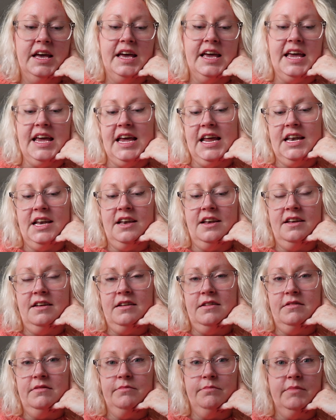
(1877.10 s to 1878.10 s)

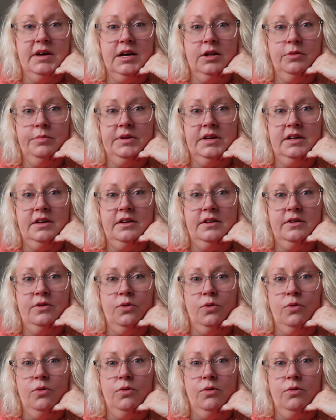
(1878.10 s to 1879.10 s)
in Melbourne
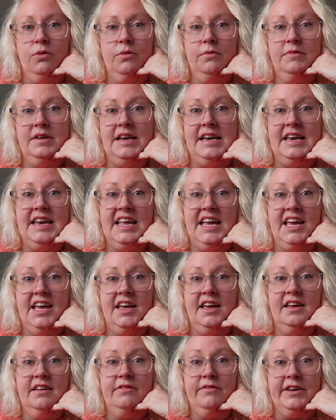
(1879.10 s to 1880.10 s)
or
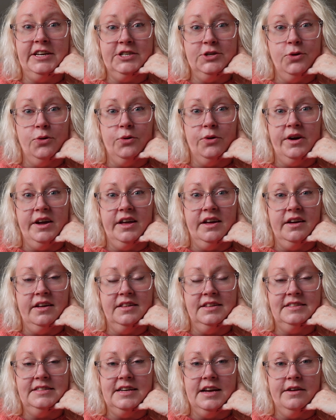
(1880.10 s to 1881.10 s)
near Victoria,
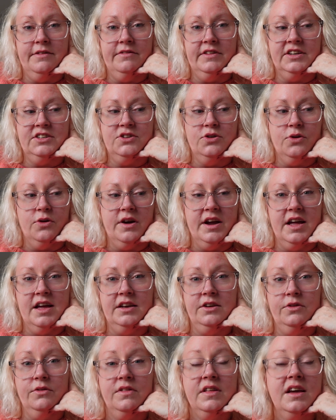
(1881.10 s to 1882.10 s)
the state of Victoria,
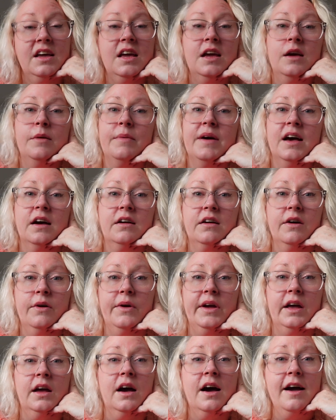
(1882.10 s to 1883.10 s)
and you're thinking about
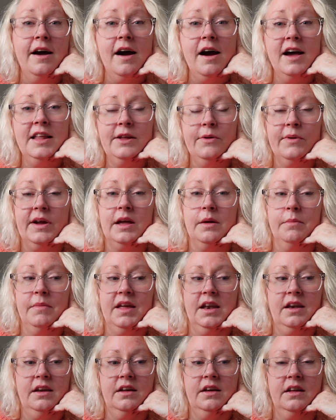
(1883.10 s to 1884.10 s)
going, I highly
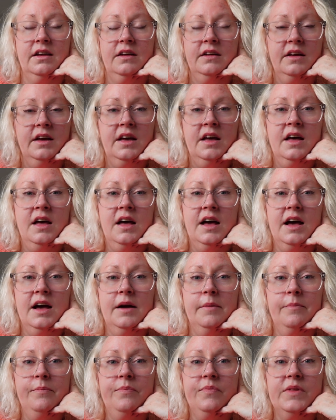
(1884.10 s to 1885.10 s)
recommend it.
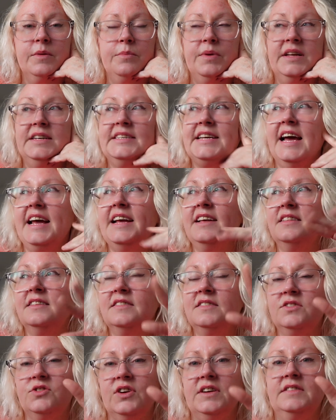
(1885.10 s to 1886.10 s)
But take the
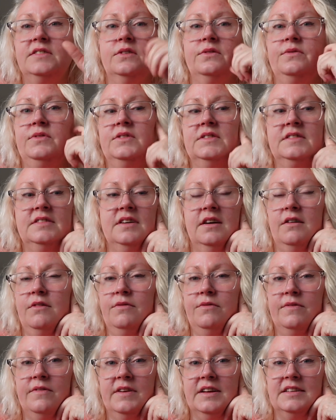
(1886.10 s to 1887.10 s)
stress off
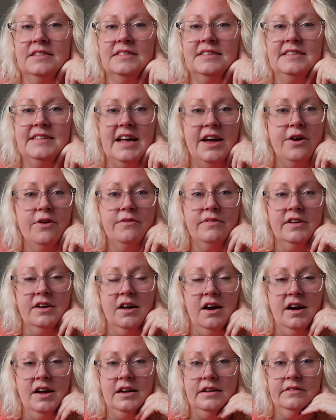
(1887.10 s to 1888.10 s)
yourself and stay
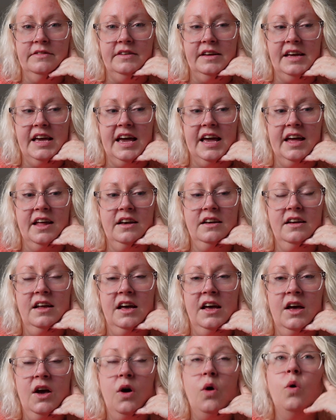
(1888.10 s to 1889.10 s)
overnight if you can,
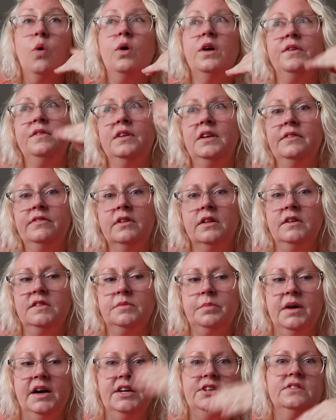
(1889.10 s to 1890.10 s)
or if you live close
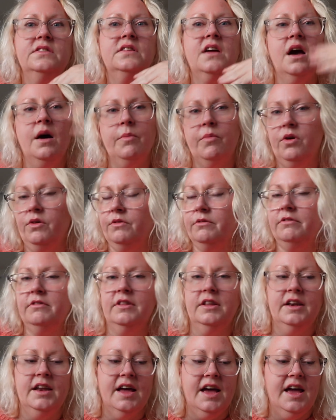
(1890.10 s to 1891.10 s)
by, just come over for
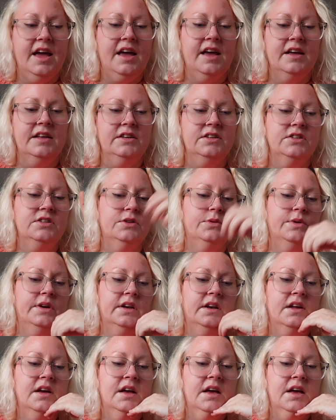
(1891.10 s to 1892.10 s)
the day and do
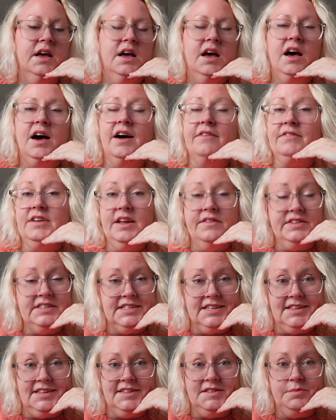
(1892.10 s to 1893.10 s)
it. I've never
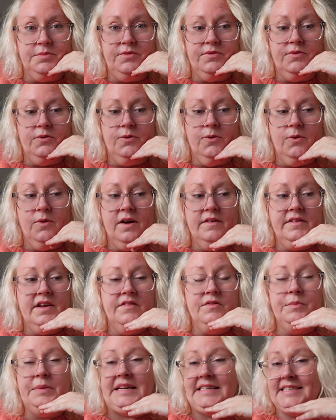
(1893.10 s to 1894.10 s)
done this before. I've
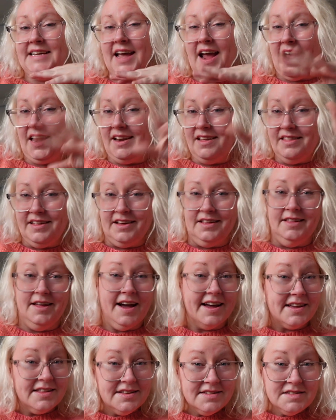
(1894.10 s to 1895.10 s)
never been to anything
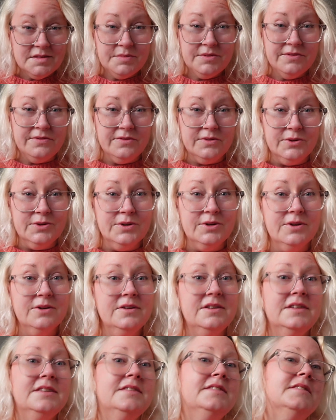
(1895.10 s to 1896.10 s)
like this
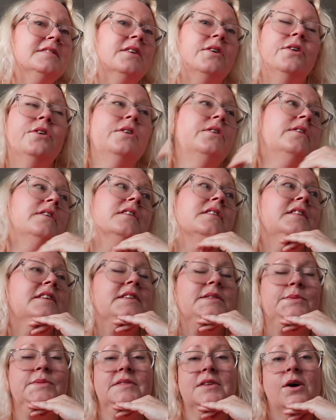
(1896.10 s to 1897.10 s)
before, so
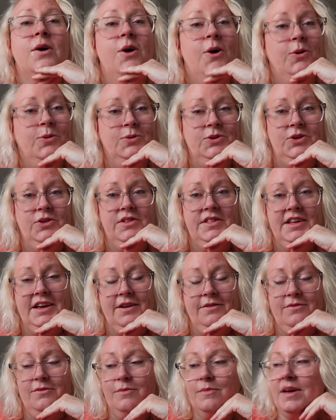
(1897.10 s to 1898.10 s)
this was a whole new
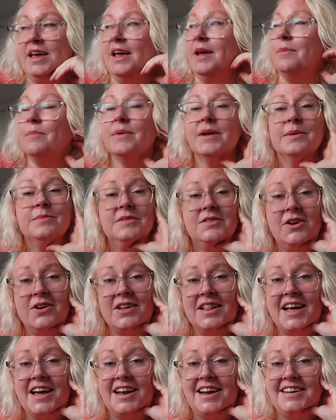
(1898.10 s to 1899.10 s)
thing for me, but I'm so
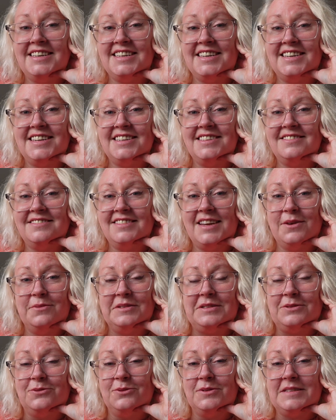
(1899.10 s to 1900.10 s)
glad I did it. It
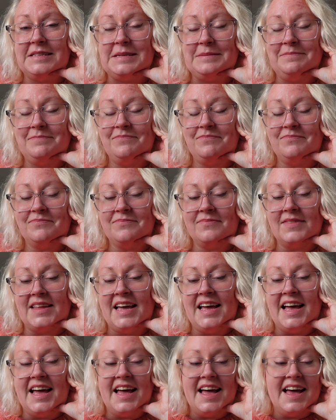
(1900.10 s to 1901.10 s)
was awesome.
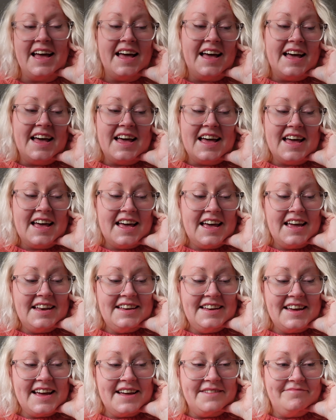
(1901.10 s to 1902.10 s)

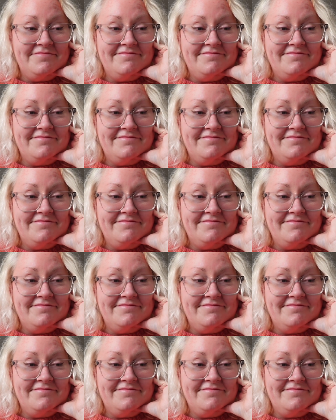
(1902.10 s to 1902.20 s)
And yeah,